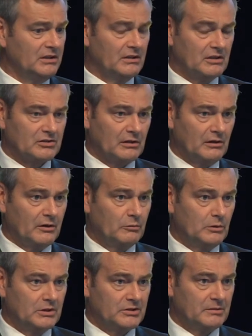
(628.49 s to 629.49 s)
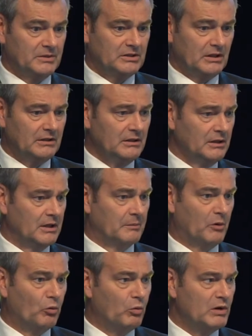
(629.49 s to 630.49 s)
There's a lot of work to be done,
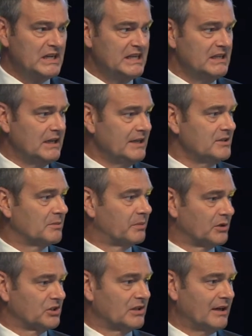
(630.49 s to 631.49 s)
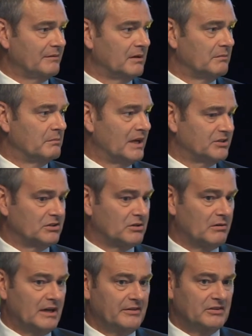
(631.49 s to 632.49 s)
but we need to push that message
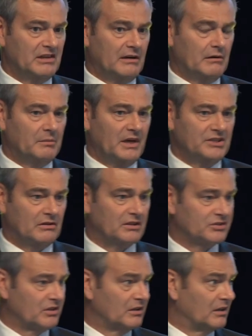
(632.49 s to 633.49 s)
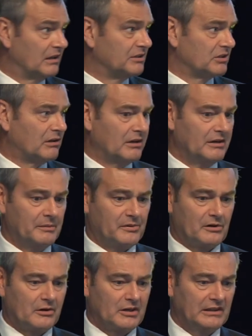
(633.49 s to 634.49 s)
around the dairy matrix, and it's high on our
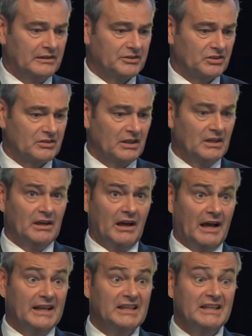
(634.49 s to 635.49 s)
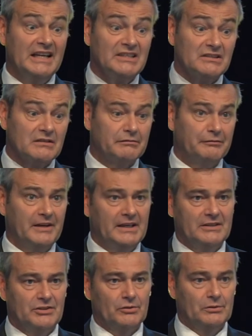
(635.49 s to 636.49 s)
priority list. And it needs to
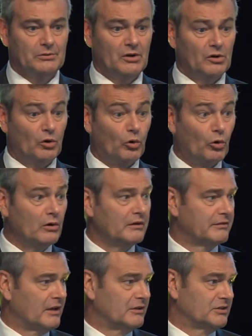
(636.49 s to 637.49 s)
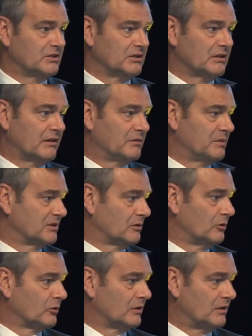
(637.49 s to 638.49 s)
feed into all of those intergovernmental
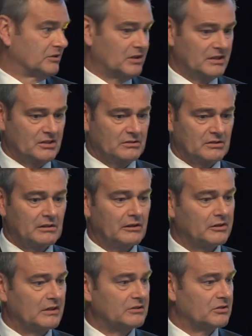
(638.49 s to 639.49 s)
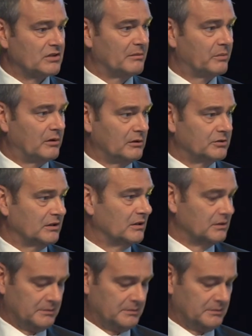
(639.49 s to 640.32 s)
organisations that are looking to set policy.